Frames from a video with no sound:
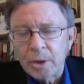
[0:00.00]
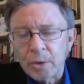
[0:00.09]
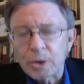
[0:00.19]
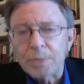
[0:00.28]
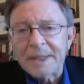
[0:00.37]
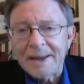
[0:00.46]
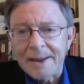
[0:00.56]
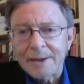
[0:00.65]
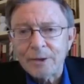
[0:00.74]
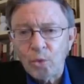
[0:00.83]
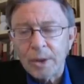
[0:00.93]
which
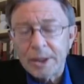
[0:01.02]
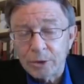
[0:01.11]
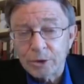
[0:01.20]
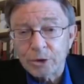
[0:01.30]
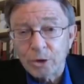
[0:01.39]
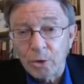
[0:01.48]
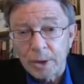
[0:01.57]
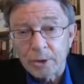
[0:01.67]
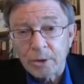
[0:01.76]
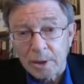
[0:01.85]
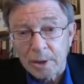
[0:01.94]
began 20 years ago
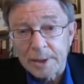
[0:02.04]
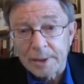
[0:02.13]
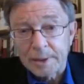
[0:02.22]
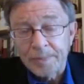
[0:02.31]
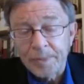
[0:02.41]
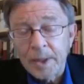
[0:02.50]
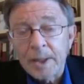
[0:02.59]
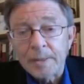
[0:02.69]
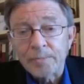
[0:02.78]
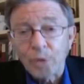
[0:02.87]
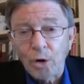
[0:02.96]
under Clinton
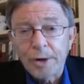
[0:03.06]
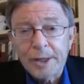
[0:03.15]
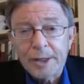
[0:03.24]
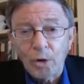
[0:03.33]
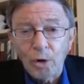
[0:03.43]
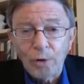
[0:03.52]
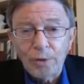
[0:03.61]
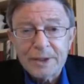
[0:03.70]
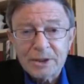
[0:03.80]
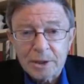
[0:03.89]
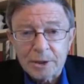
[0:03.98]
and brought in all
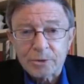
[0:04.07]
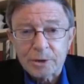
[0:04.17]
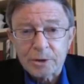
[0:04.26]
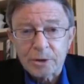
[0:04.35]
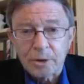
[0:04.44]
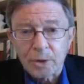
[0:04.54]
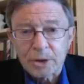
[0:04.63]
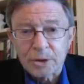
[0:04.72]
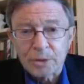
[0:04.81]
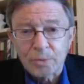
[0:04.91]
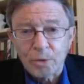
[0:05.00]
these countries on
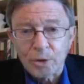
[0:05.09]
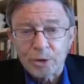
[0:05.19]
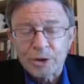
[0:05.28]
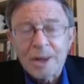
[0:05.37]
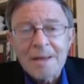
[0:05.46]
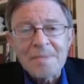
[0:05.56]
Russia's borders,